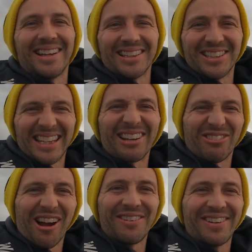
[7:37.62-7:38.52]
This is getting
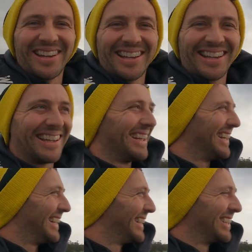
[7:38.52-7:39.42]
rough.
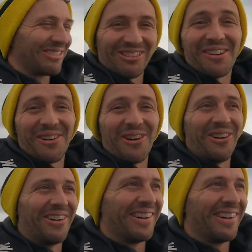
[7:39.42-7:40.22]
Rougher.